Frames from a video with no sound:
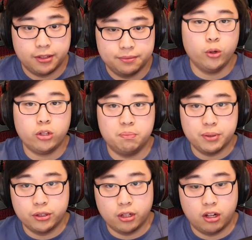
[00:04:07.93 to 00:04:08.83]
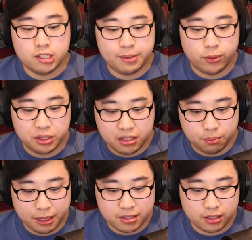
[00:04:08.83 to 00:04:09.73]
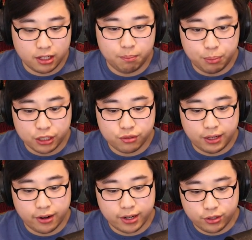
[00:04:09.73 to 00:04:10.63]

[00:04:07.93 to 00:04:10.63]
In order to build the launch pad, we need basically a bunch of iron.